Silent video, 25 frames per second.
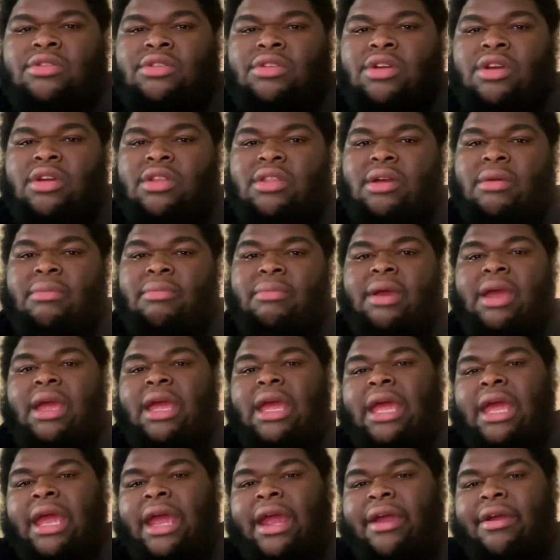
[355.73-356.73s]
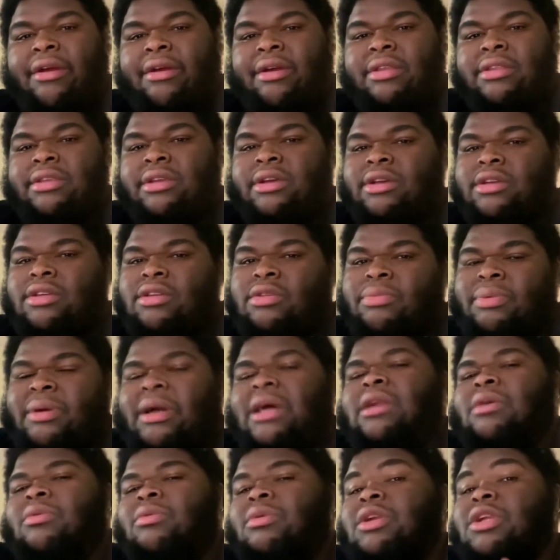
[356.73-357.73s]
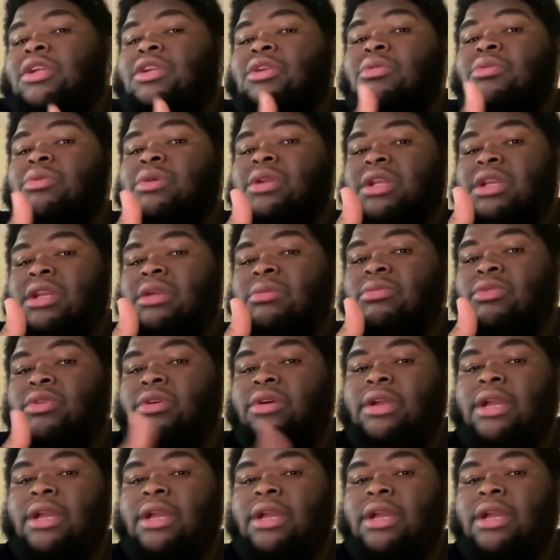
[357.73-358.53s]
you're the main character, you probably don't want to do it anymore.